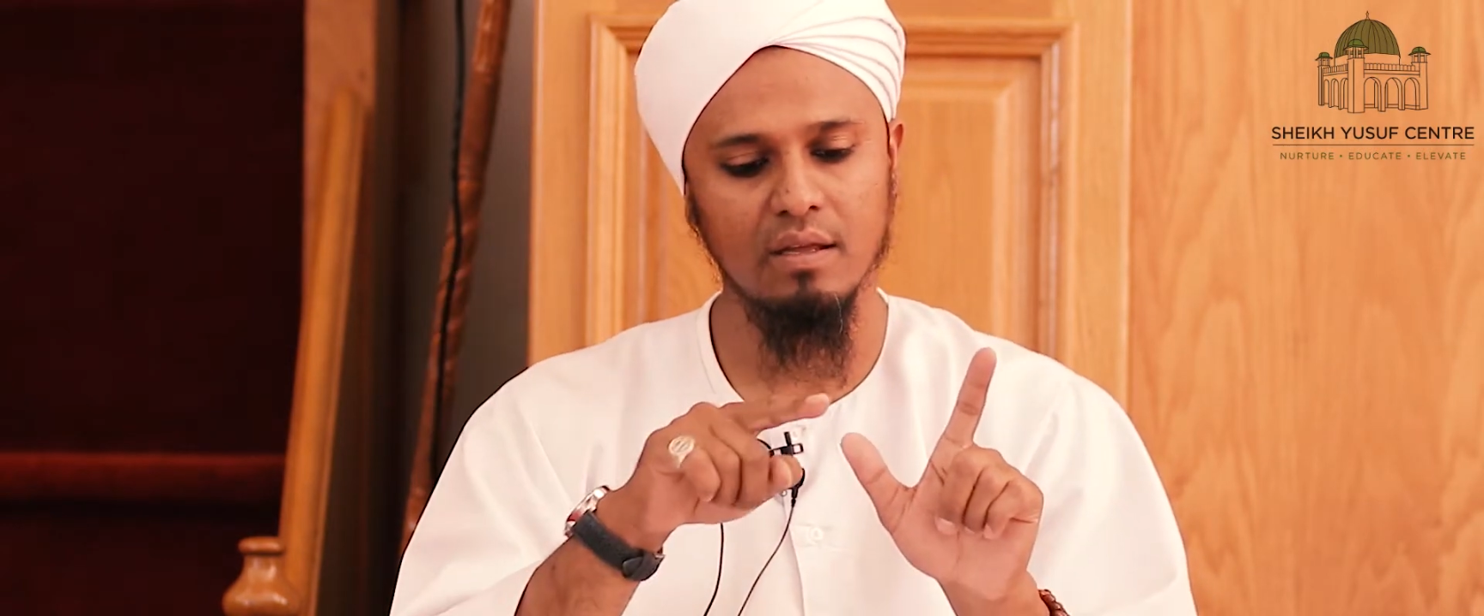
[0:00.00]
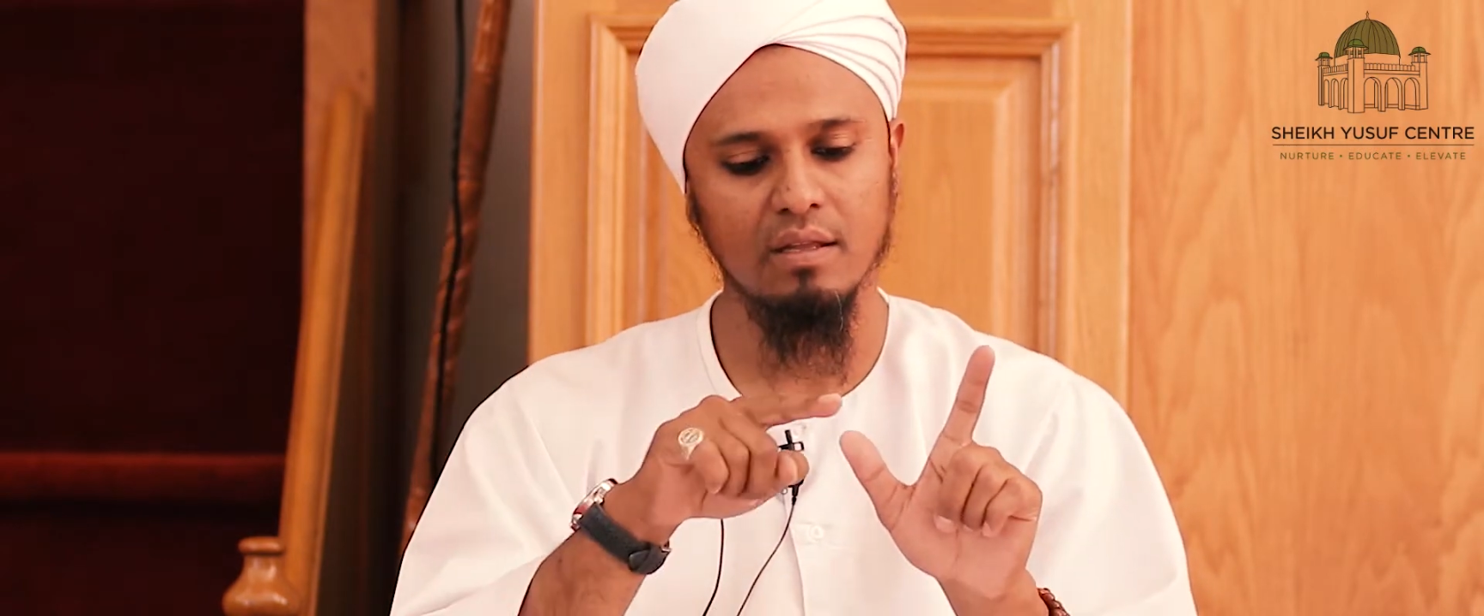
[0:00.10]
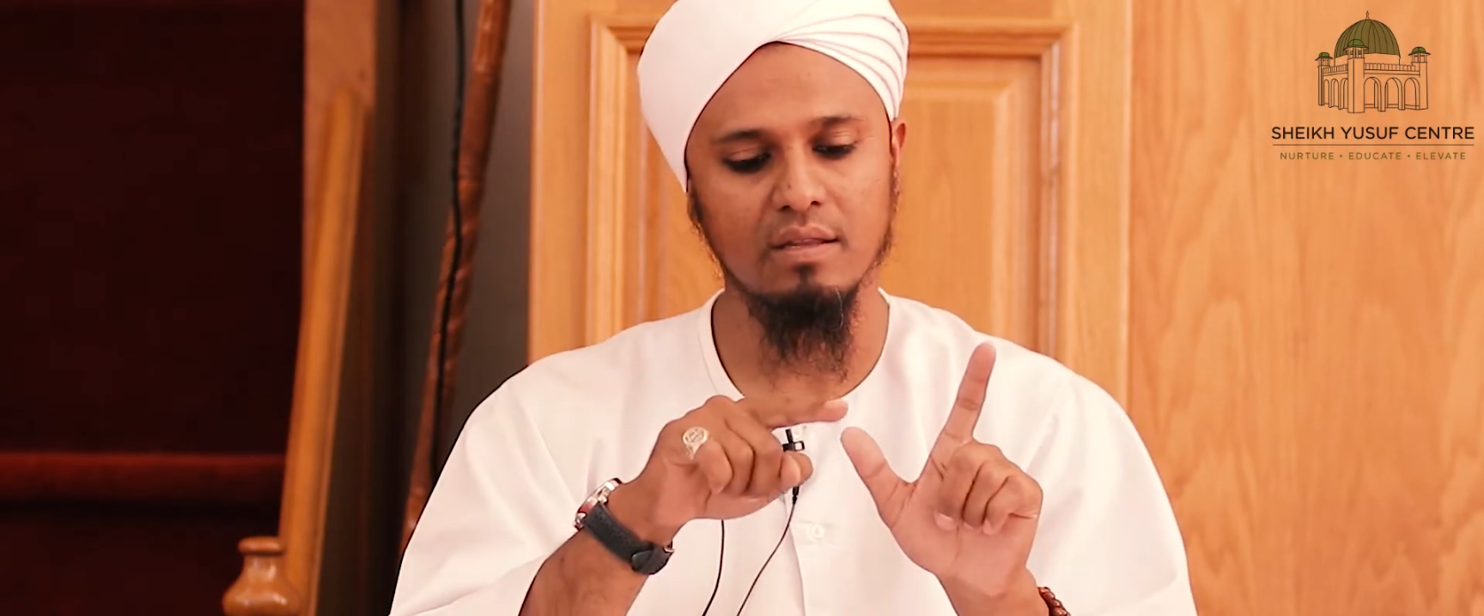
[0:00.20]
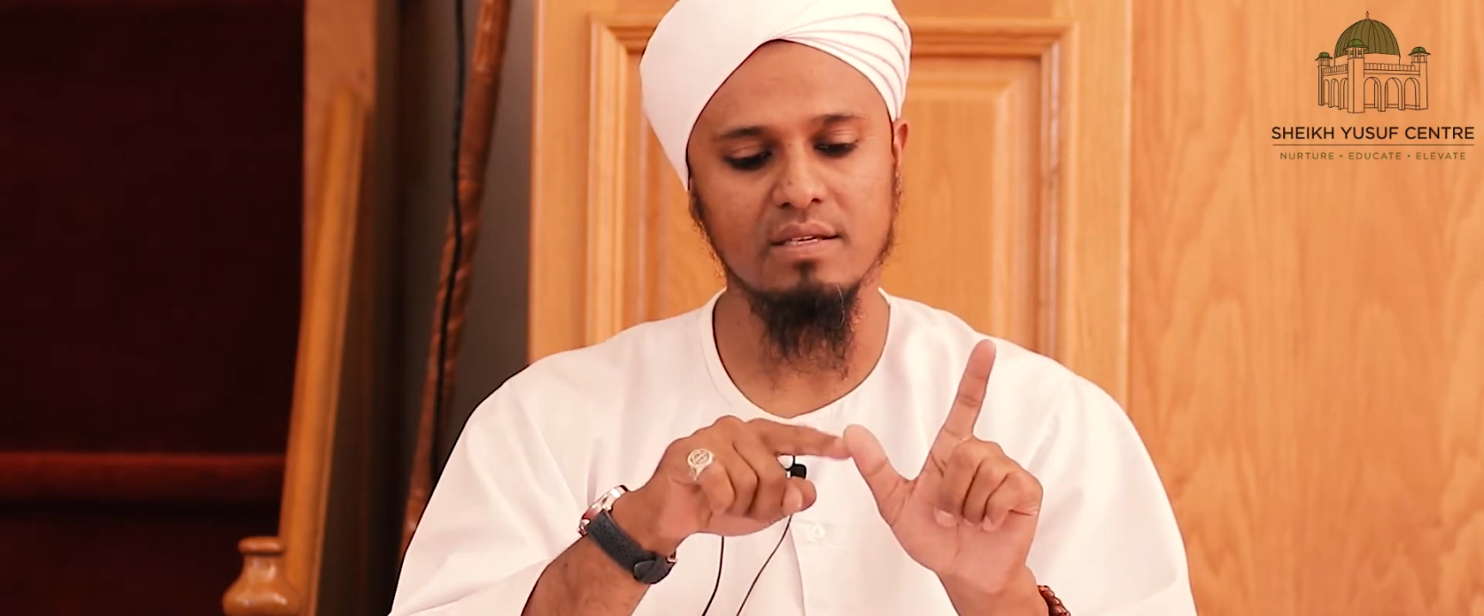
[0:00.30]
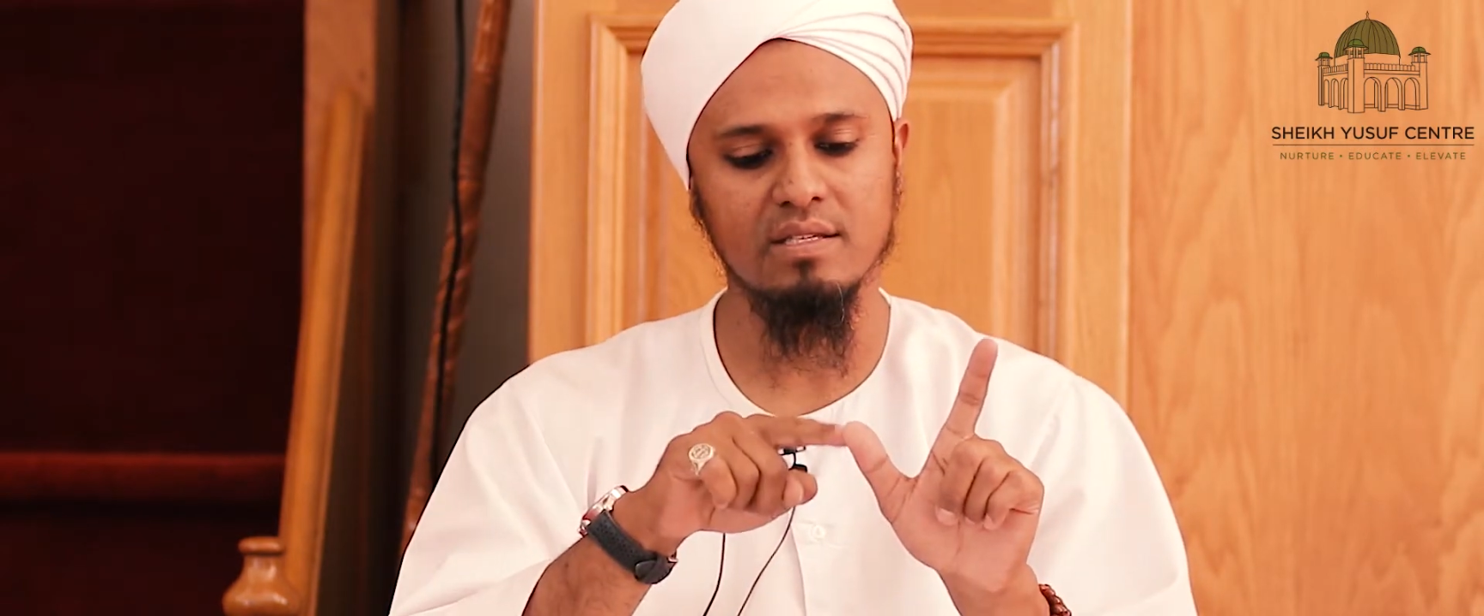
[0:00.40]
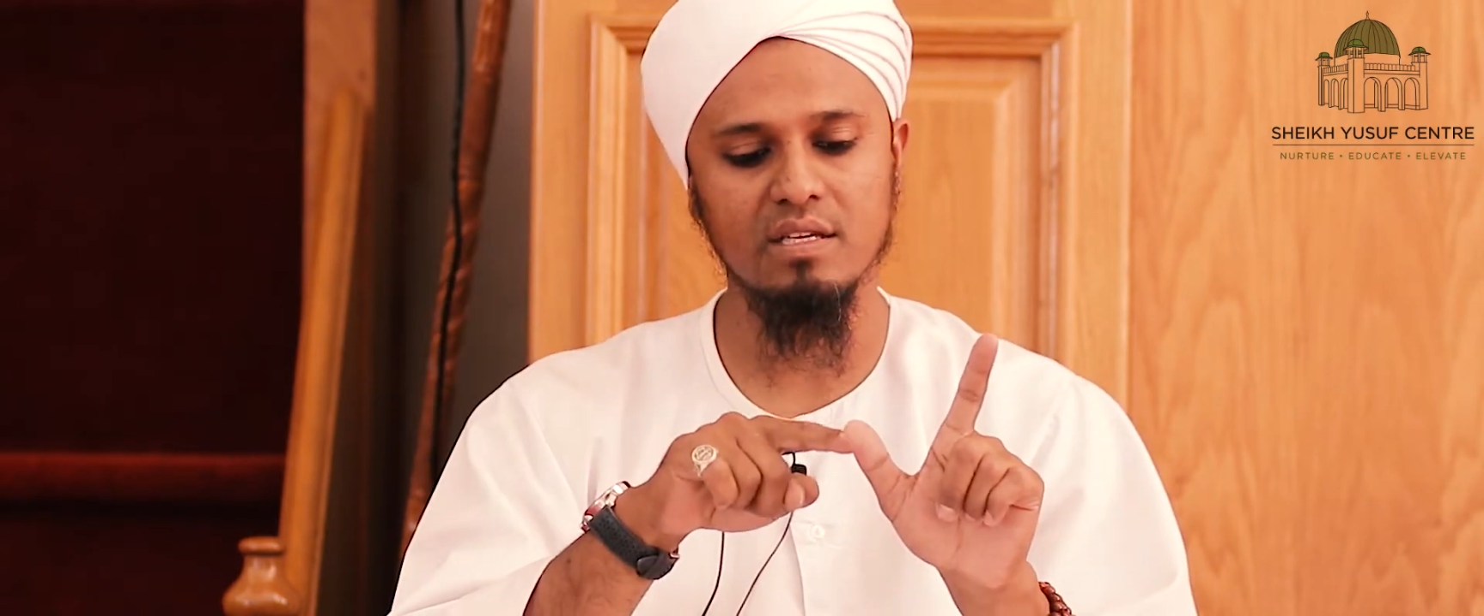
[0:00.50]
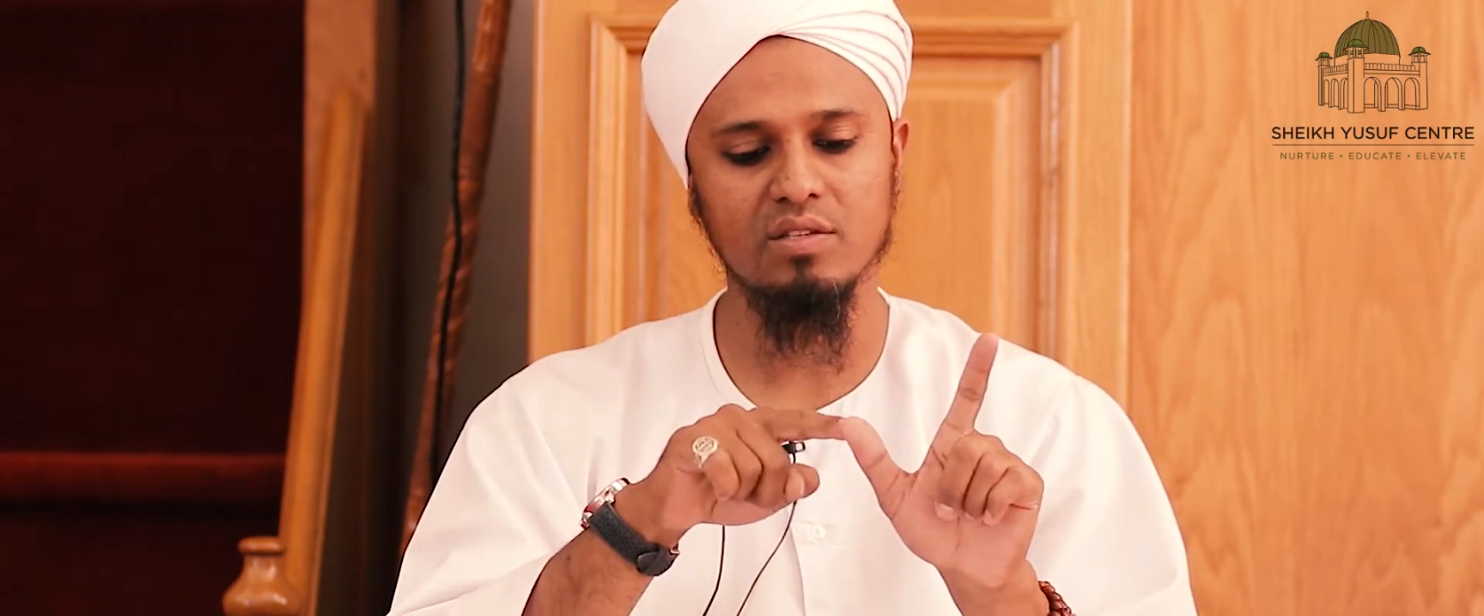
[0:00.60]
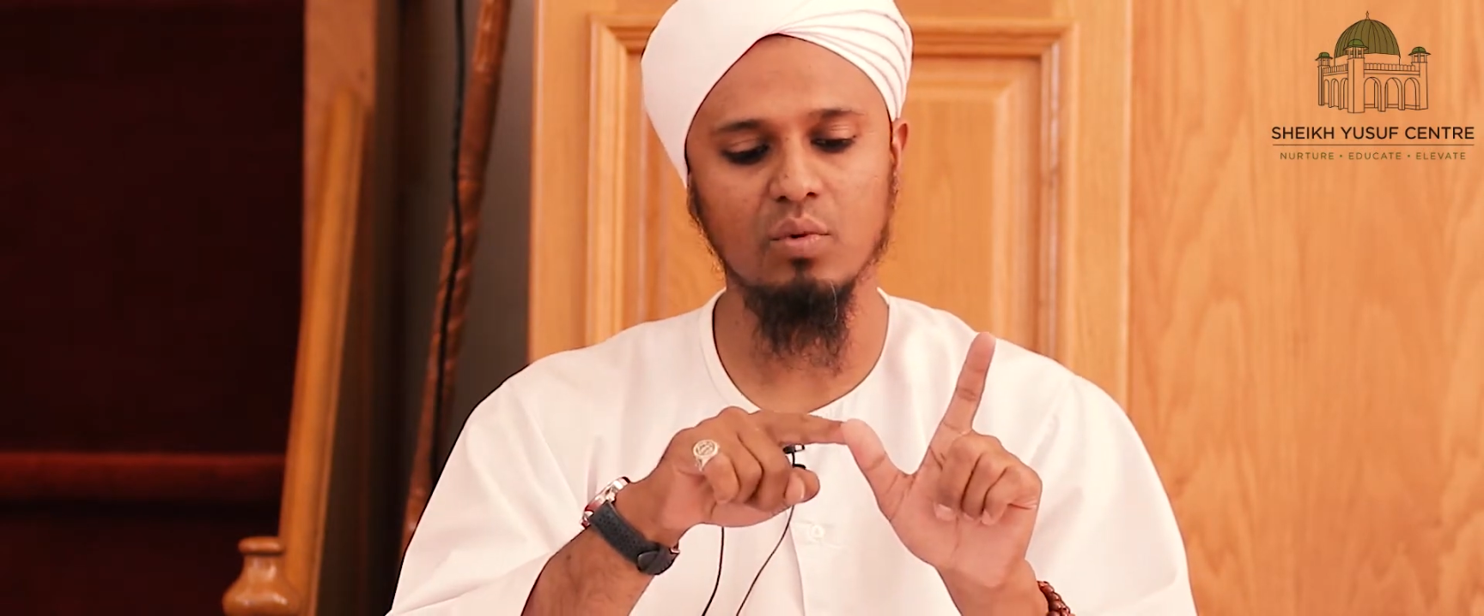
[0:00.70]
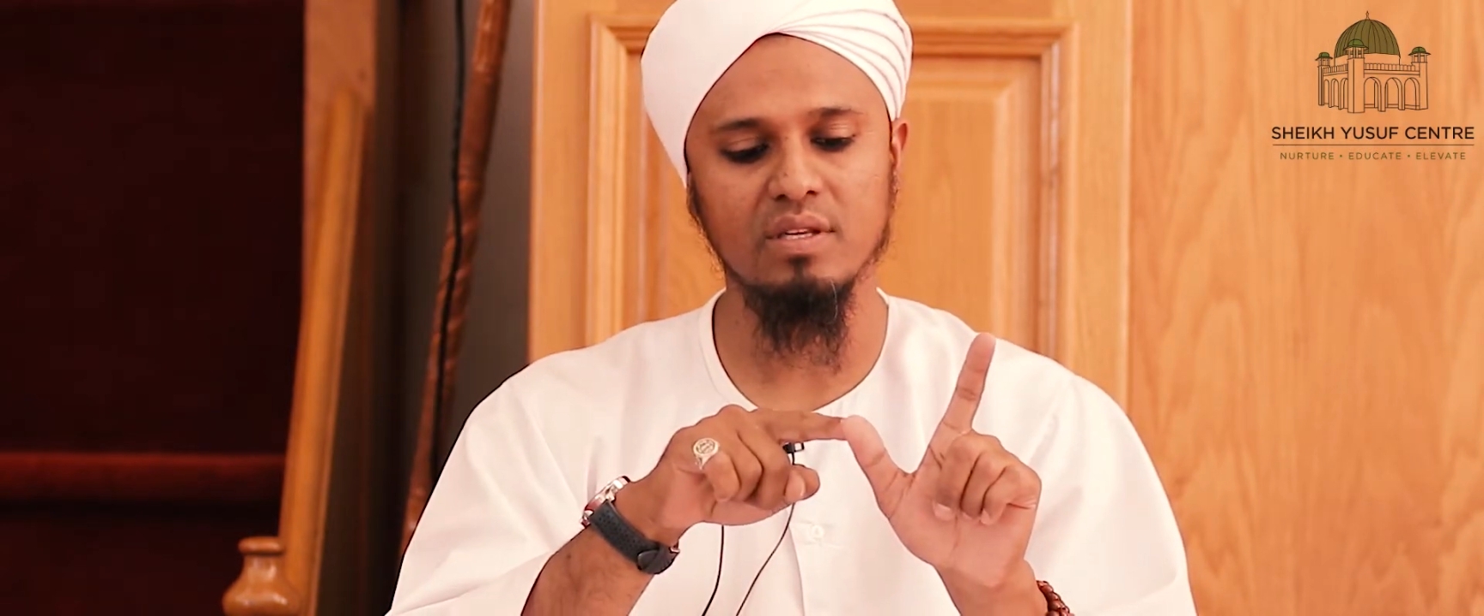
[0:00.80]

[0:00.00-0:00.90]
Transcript: The 6th one